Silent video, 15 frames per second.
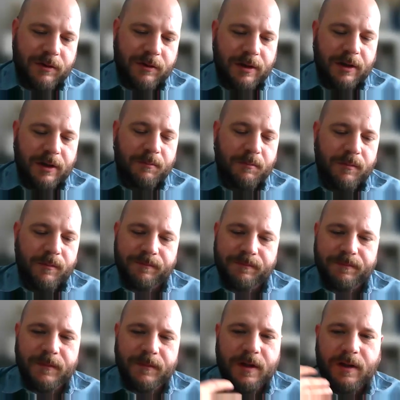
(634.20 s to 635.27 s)
in
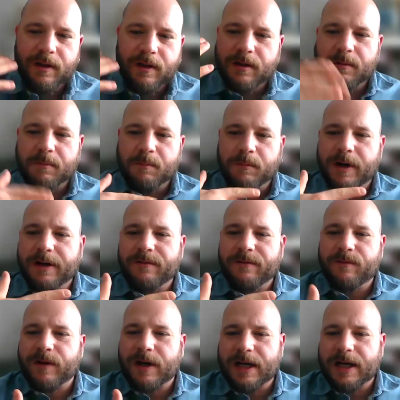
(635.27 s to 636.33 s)
very
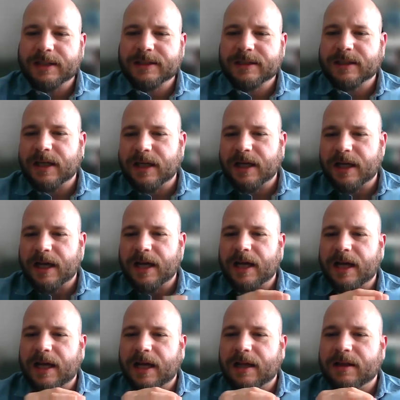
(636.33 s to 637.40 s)
fast.
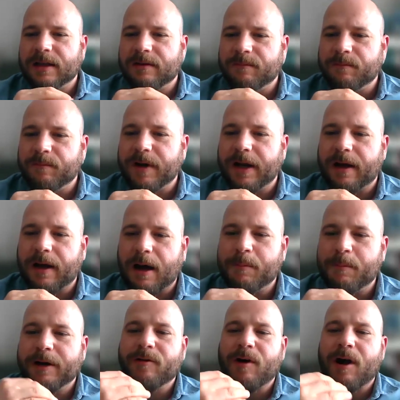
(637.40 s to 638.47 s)
And a
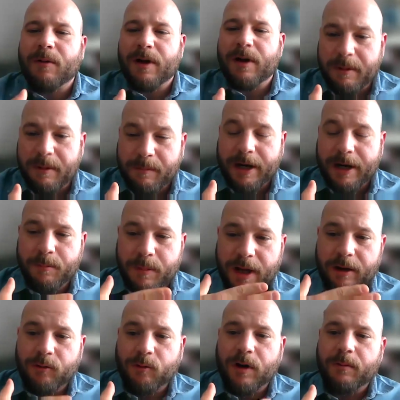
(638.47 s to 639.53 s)
very
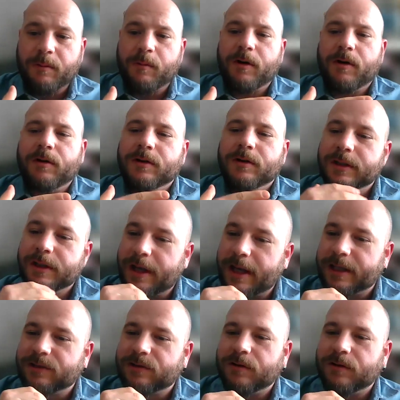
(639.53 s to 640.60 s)
valuable
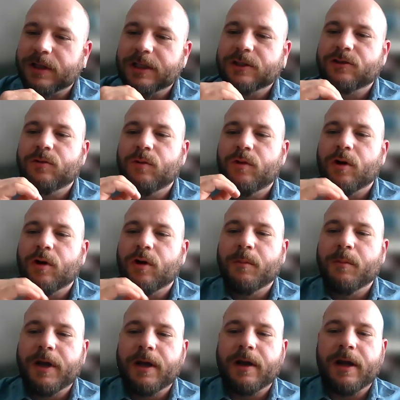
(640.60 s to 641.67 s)
lesson is to don't
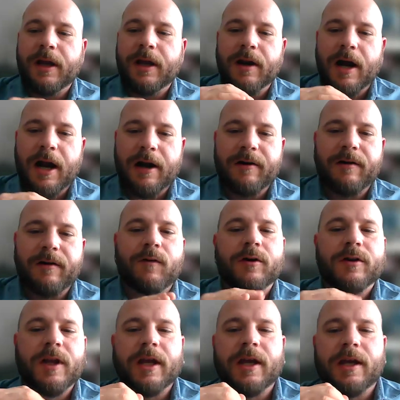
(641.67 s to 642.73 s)
be in hurry for
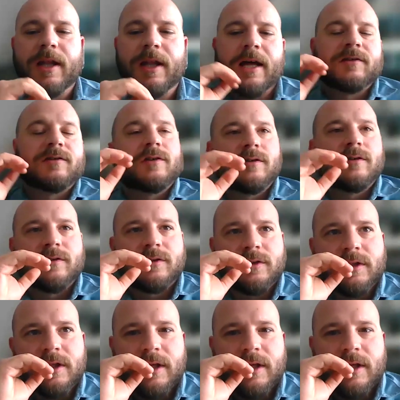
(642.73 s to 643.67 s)
taking actions